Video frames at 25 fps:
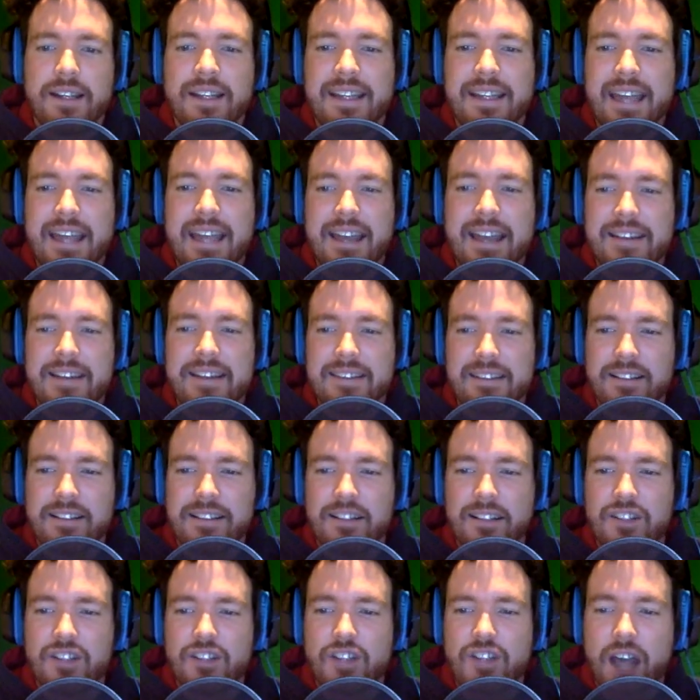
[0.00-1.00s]
get the
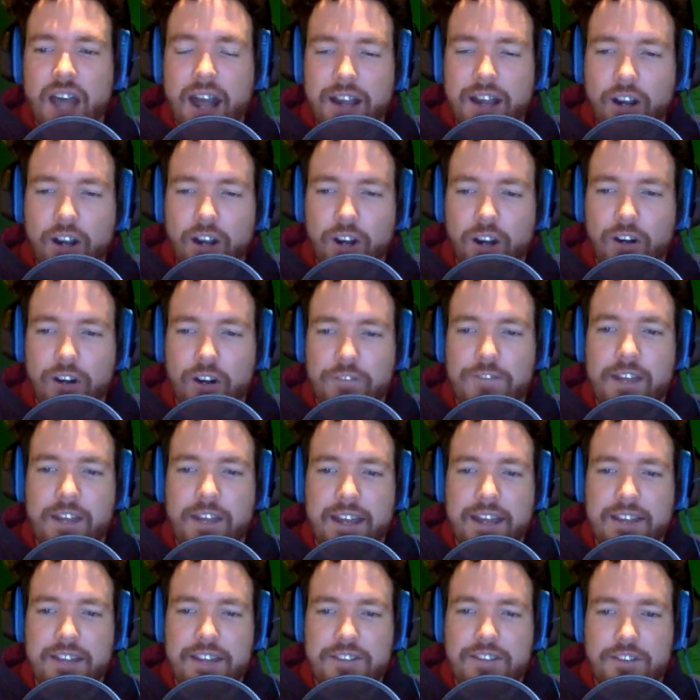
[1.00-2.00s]
diehard
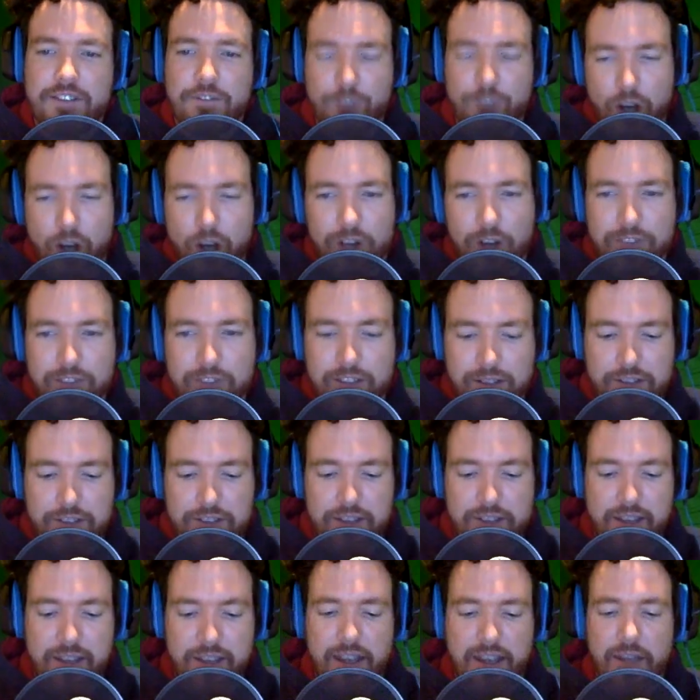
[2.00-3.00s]
fans involved in this
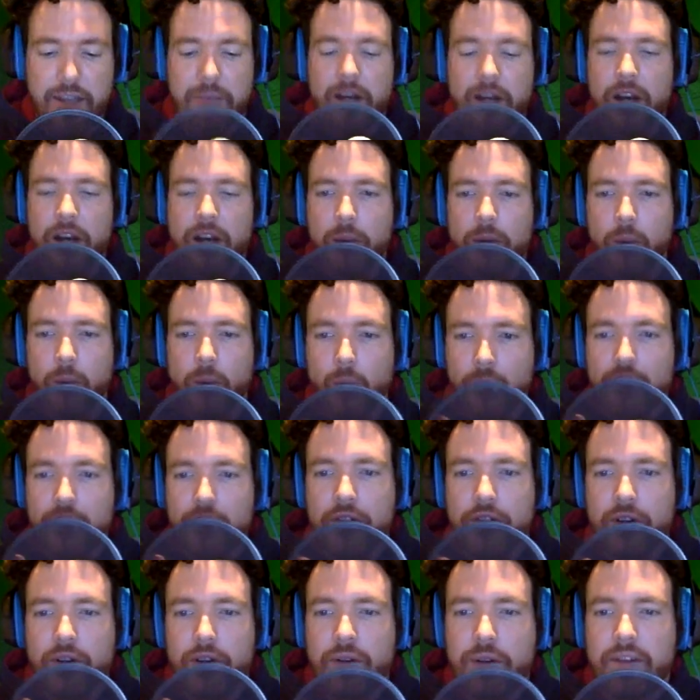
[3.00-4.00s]
game more
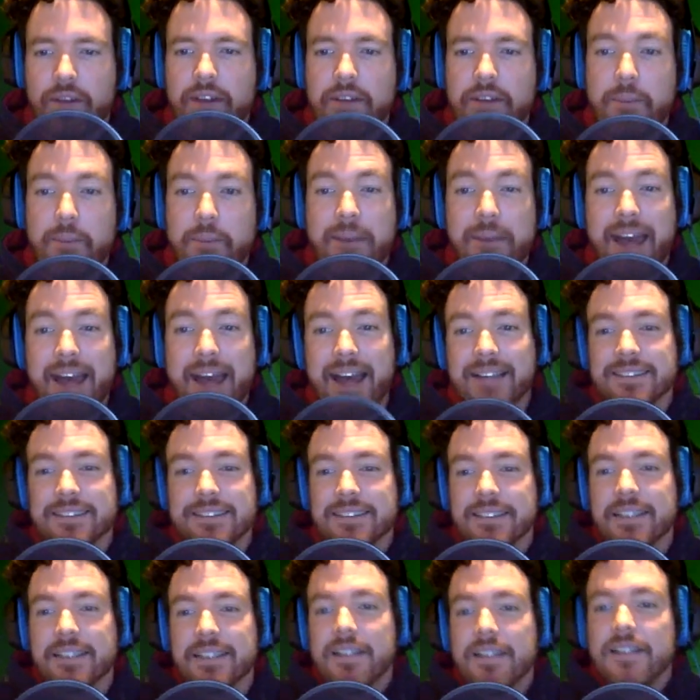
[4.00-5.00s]
so than the past.